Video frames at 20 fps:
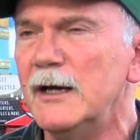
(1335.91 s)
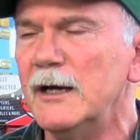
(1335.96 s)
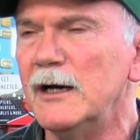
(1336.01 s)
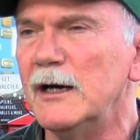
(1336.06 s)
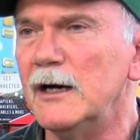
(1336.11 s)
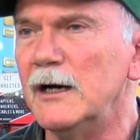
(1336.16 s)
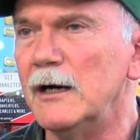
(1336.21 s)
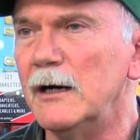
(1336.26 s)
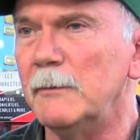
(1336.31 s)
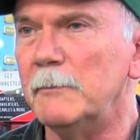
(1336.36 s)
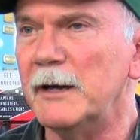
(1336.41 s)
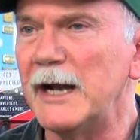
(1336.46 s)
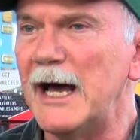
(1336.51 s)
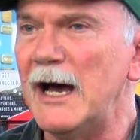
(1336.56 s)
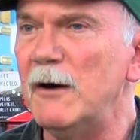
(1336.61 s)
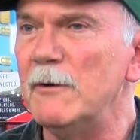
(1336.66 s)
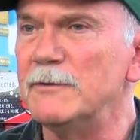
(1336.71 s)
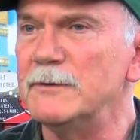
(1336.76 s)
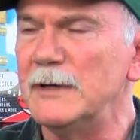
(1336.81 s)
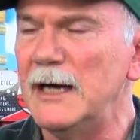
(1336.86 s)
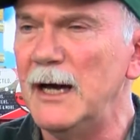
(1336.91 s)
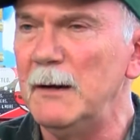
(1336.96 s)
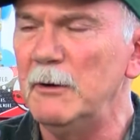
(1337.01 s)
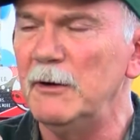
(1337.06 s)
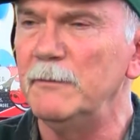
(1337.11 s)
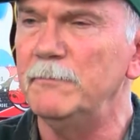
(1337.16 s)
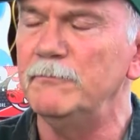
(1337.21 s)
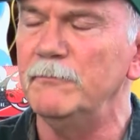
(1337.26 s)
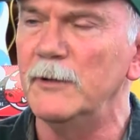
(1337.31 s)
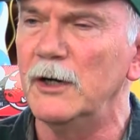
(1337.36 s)
But I'm
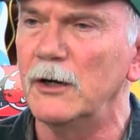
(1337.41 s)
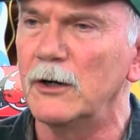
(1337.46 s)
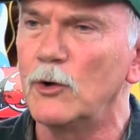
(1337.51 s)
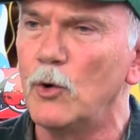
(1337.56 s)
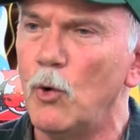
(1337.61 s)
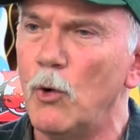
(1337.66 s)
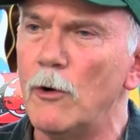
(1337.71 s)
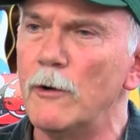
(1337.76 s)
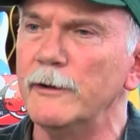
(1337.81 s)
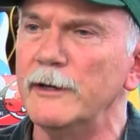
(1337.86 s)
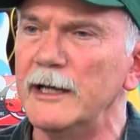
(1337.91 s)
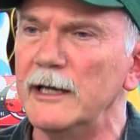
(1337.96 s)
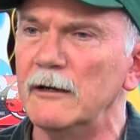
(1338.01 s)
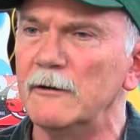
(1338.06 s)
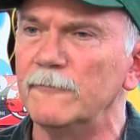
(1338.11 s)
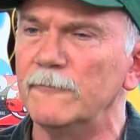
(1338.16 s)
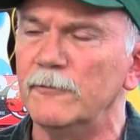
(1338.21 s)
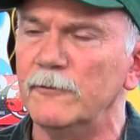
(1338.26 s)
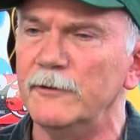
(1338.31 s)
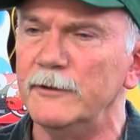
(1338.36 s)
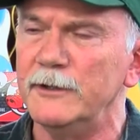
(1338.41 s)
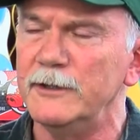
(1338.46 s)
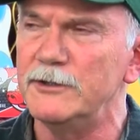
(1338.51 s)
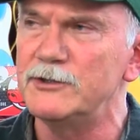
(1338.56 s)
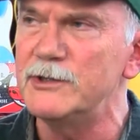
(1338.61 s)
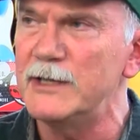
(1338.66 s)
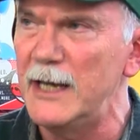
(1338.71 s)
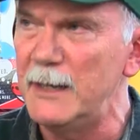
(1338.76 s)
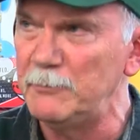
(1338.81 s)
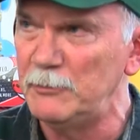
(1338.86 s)
a coordinator for the
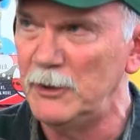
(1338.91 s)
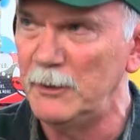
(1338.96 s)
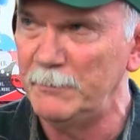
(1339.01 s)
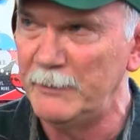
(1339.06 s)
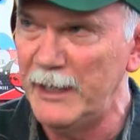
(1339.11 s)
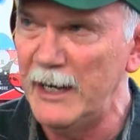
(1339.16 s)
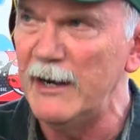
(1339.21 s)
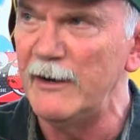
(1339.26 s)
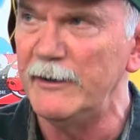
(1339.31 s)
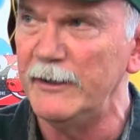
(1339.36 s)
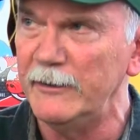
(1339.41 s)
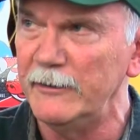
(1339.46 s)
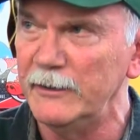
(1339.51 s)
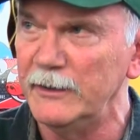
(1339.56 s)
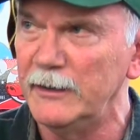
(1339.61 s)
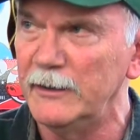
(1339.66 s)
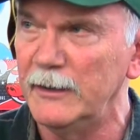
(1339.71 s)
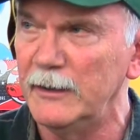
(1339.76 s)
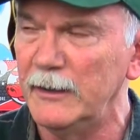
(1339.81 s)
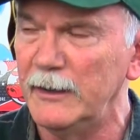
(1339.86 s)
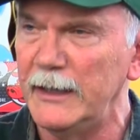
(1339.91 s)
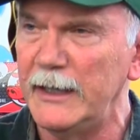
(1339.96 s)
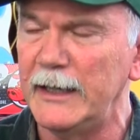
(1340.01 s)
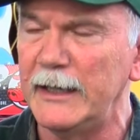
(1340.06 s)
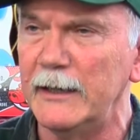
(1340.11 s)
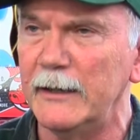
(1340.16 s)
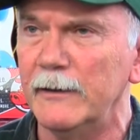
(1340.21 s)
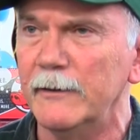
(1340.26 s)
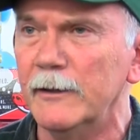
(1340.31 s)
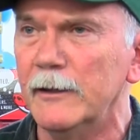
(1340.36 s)
chapter up in our area,
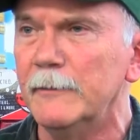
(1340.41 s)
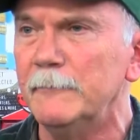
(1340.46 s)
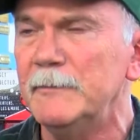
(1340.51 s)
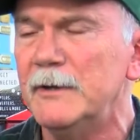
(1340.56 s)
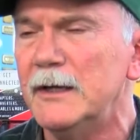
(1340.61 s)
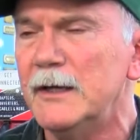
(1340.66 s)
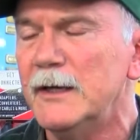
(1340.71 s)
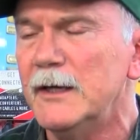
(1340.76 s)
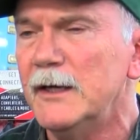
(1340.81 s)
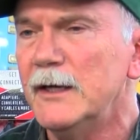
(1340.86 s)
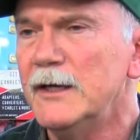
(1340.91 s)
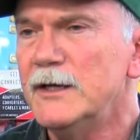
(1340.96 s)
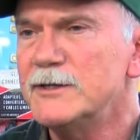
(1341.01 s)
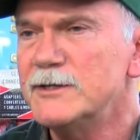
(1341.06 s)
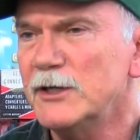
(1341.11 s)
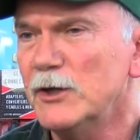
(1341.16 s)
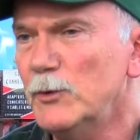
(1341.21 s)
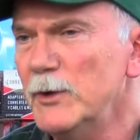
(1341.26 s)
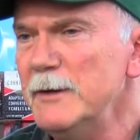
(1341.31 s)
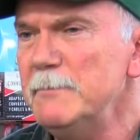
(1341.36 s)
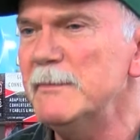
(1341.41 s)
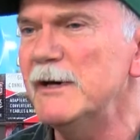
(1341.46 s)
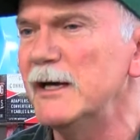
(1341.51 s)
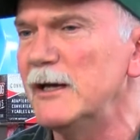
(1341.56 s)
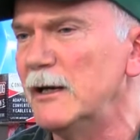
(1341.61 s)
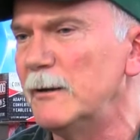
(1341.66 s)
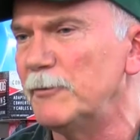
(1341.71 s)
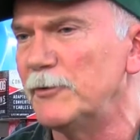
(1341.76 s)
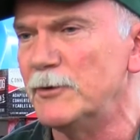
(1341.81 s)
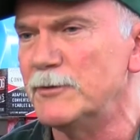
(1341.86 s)
and so we
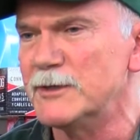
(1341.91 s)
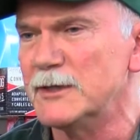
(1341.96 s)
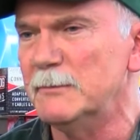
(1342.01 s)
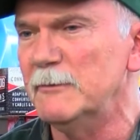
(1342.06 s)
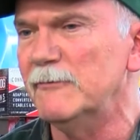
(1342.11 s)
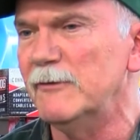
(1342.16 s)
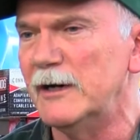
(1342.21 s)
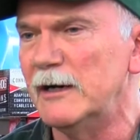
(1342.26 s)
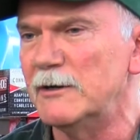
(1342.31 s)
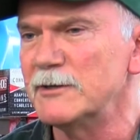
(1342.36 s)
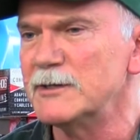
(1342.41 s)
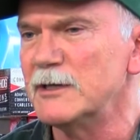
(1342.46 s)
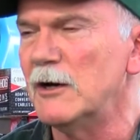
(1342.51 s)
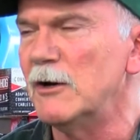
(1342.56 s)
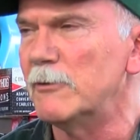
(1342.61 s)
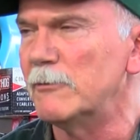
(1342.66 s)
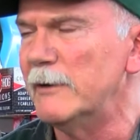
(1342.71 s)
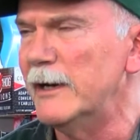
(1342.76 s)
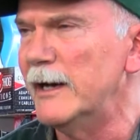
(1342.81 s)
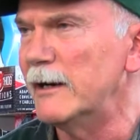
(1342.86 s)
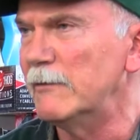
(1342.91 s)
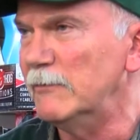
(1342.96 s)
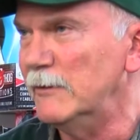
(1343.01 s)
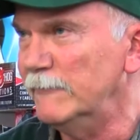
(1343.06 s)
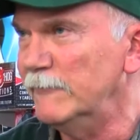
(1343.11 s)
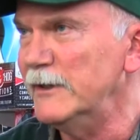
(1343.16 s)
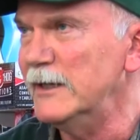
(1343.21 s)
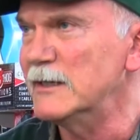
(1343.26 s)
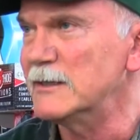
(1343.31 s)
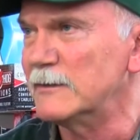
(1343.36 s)
met up through some of our songwriter
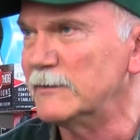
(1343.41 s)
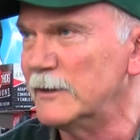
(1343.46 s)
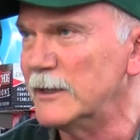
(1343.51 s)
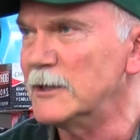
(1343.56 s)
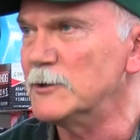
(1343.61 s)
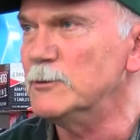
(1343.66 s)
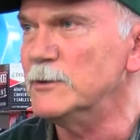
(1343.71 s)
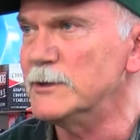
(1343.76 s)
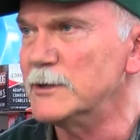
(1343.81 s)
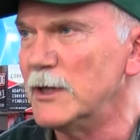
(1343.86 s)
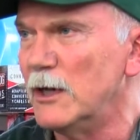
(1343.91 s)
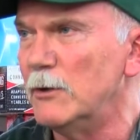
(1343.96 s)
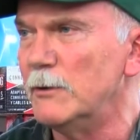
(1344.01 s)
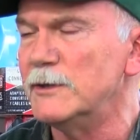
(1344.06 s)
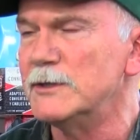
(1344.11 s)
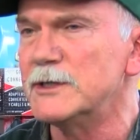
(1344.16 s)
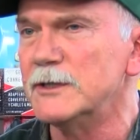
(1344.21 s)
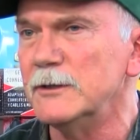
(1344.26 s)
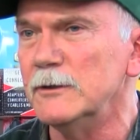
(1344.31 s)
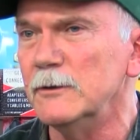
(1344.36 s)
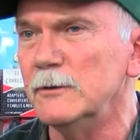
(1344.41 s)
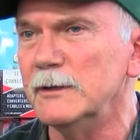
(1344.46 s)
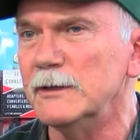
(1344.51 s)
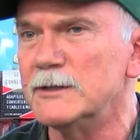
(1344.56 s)
events and things we was going to.